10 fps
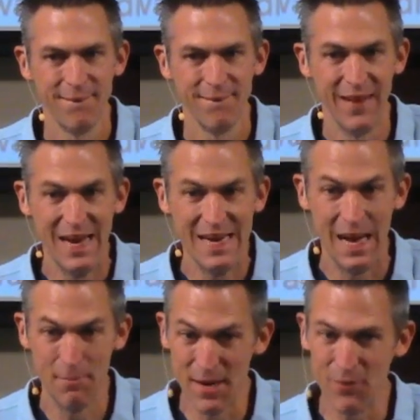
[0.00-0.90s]
Right?
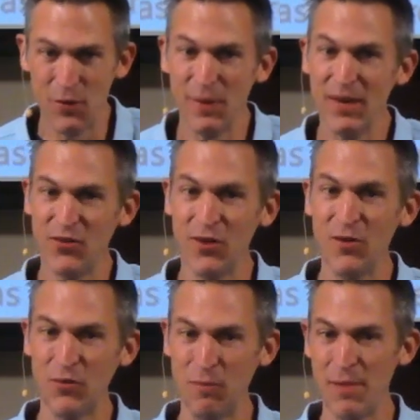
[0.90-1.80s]
I mean, if you're being
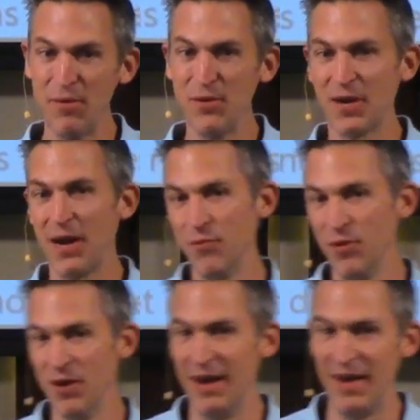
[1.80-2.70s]
generous, maybe you
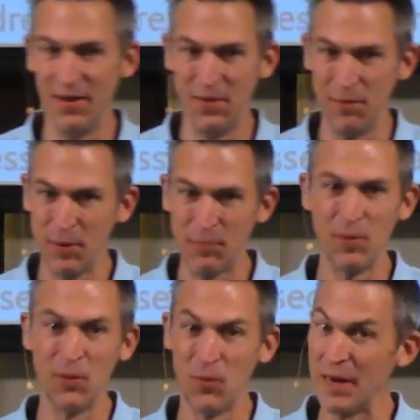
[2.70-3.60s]
cover uh, the people
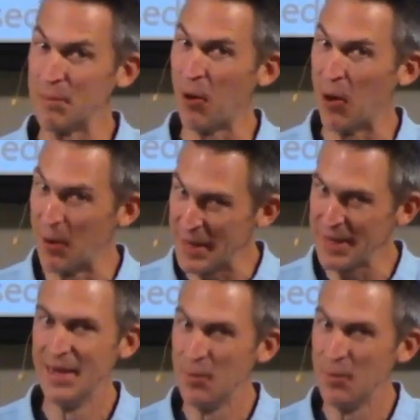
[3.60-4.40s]
in the wedding party.